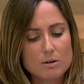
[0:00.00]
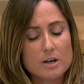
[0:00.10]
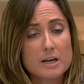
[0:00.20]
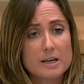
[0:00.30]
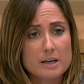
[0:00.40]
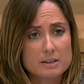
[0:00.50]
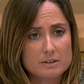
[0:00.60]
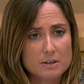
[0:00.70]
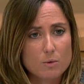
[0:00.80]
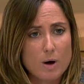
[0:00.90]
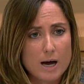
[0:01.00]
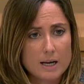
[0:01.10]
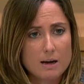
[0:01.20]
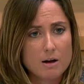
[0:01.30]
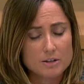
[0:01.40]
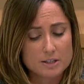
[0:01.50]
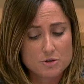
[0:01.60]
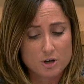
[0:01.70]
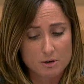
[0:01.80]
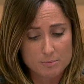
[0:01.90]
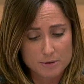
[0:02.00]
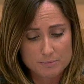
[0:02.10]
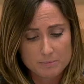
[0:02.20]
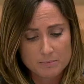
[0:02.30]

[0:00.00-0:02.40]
or killed while on the job,